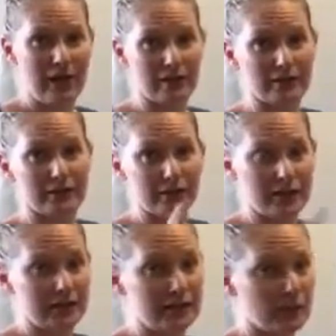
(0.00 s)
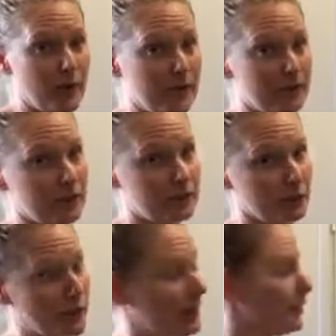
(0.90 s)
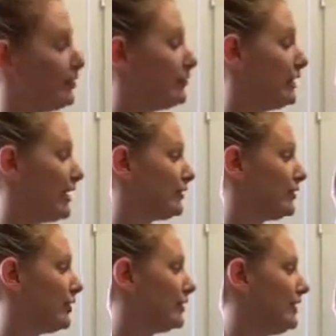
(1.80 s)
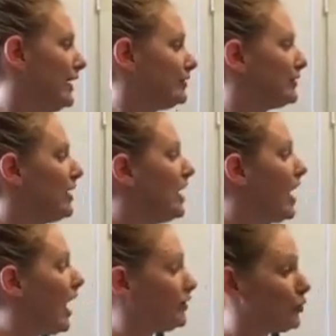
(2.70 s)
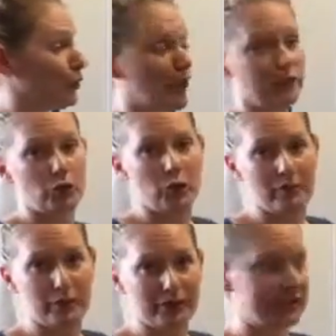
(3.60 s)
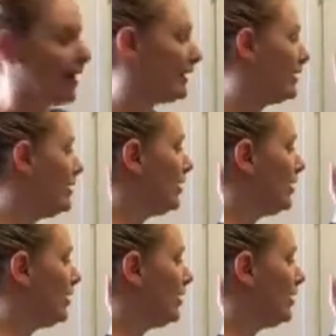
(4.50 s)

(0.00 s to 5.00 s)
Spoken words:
errors in the way that Tweety Bird pronounces her sounds. I taught putty tat.